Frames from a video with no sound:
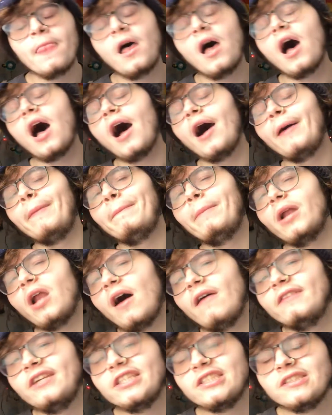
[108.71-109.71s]
But
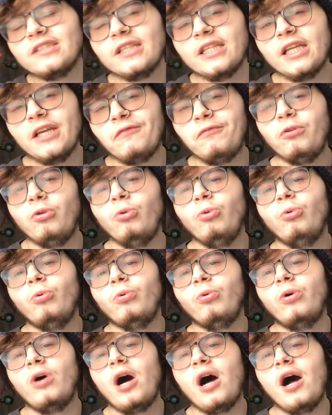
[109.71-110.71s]
obviously, if you